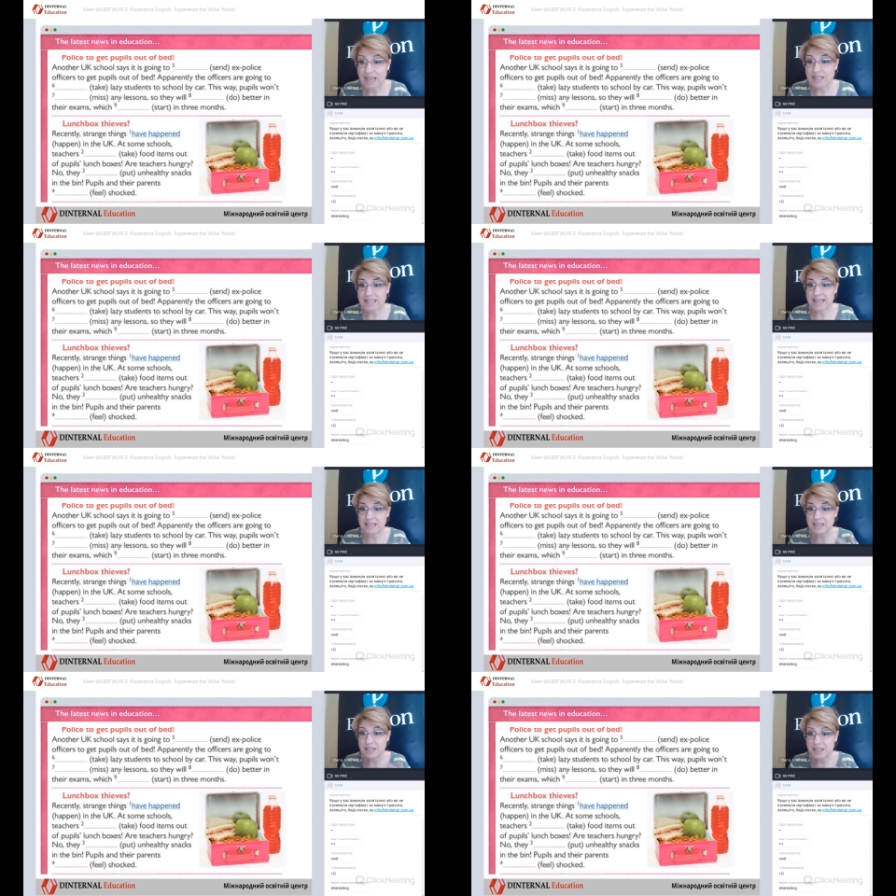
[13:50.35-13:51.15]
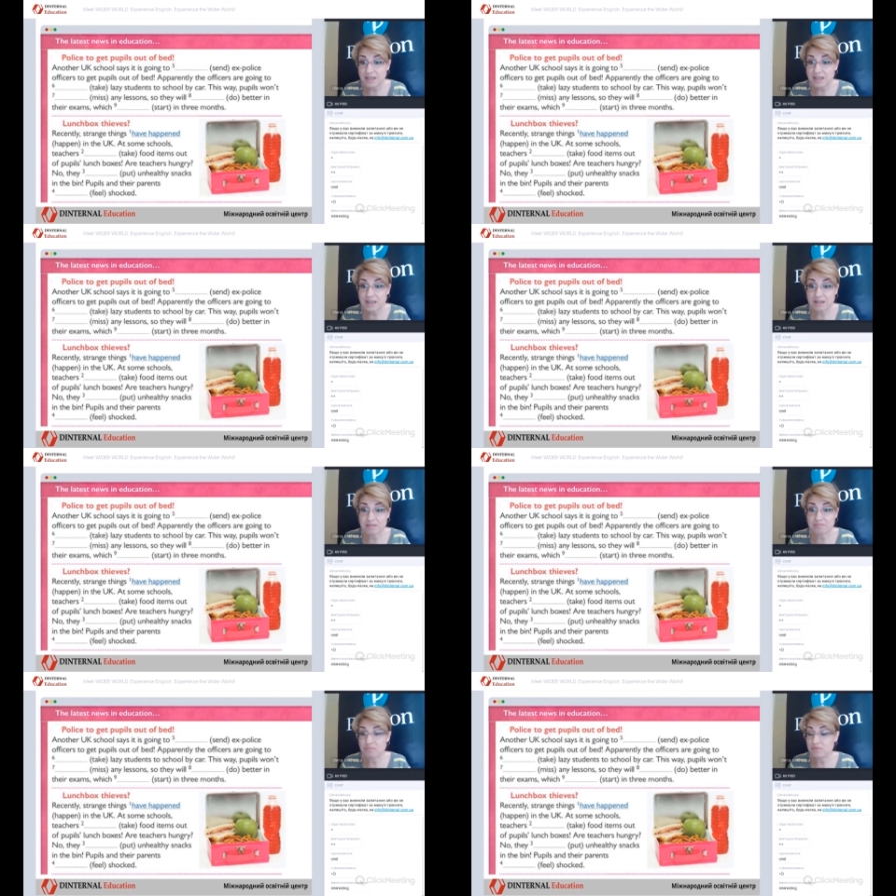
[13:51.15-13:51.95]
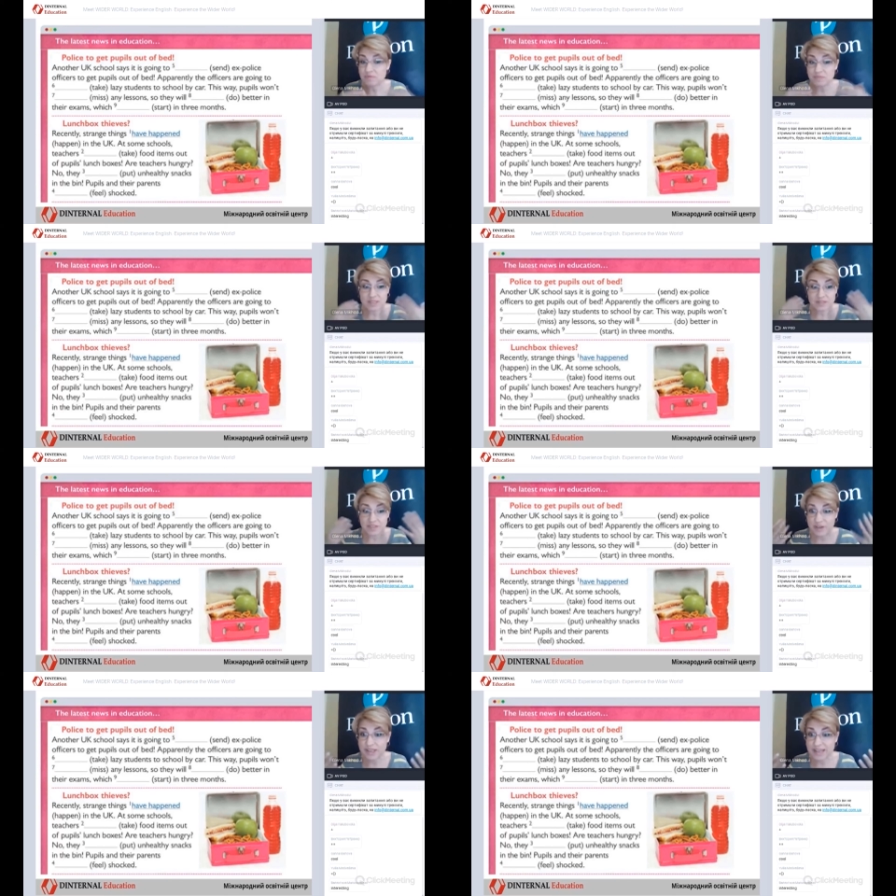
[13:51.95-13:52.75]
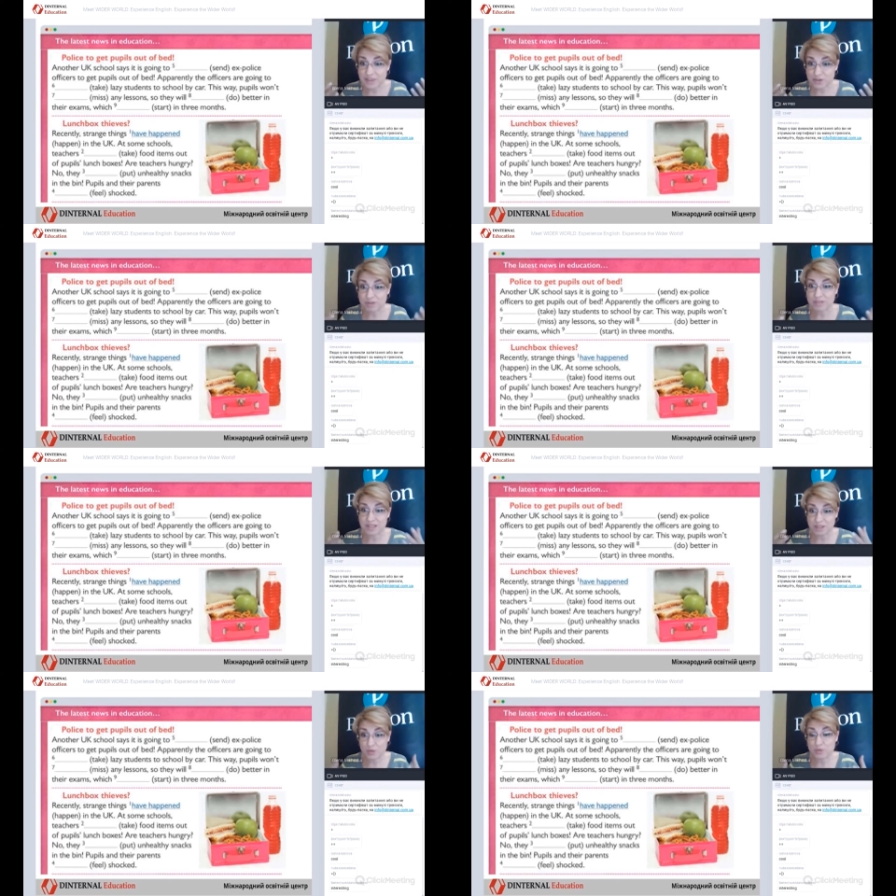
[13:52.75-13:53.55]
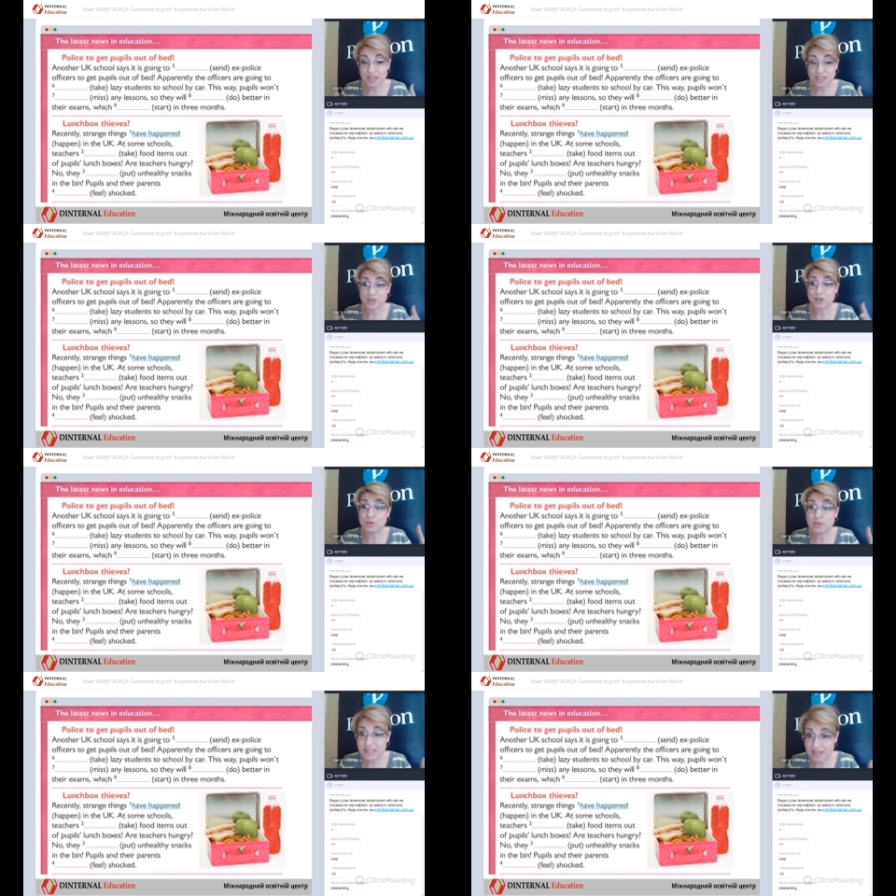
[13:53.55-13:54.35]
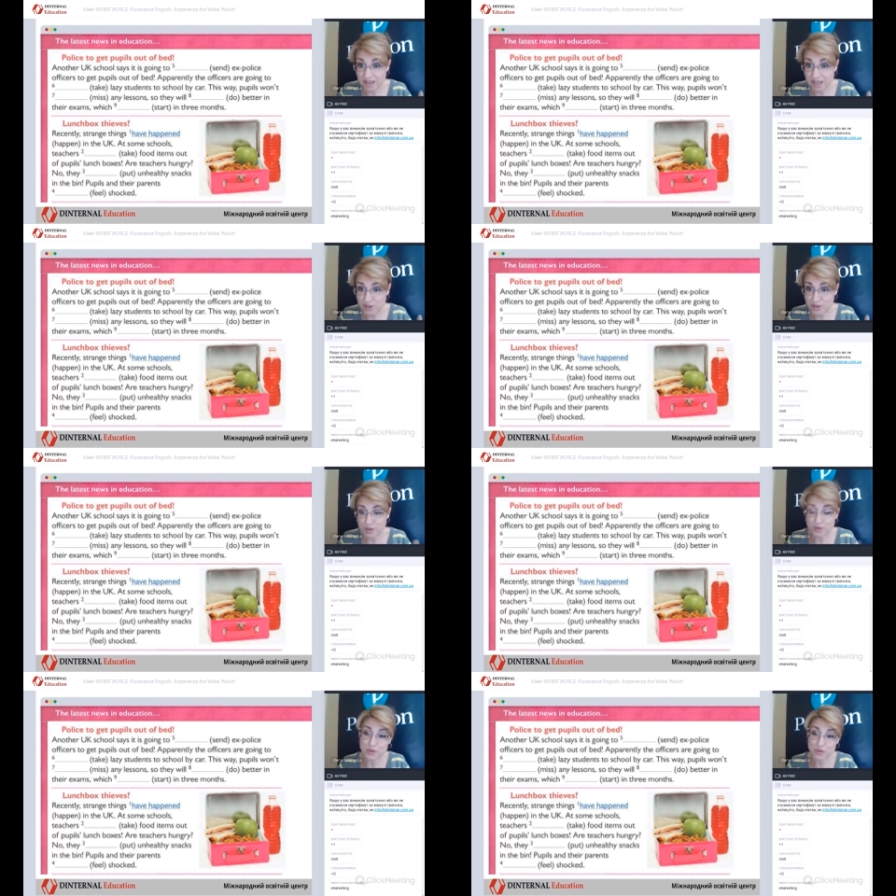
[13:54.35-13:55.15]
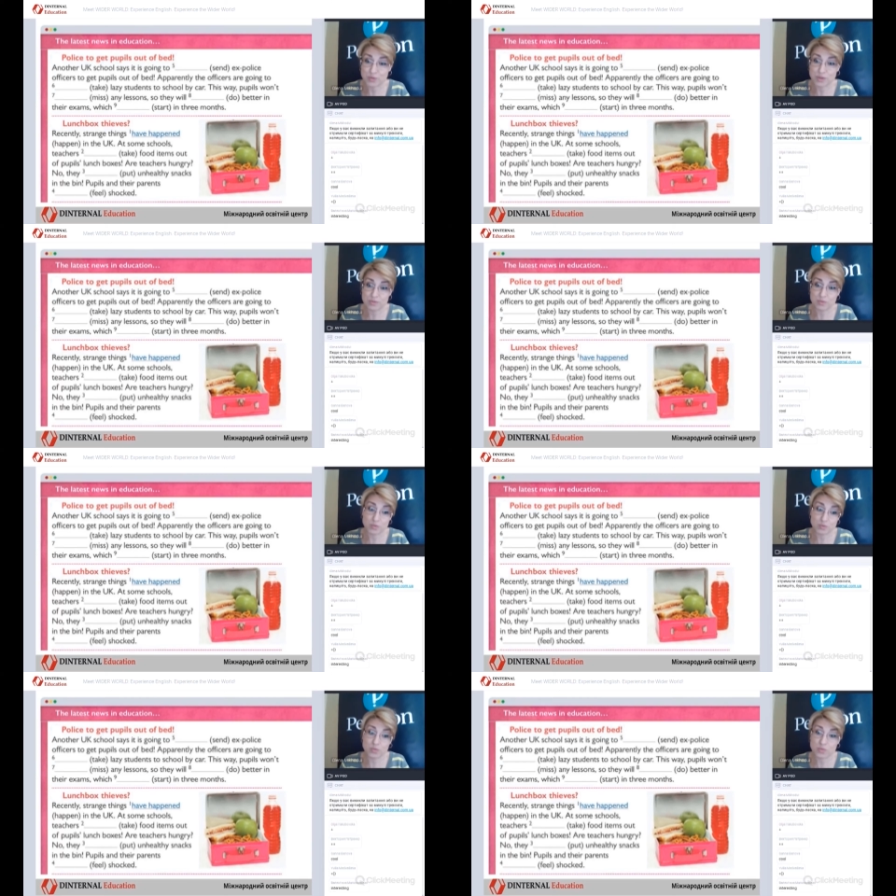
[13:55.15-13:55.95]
And again, here it's very natural that you would ask your teenage students, what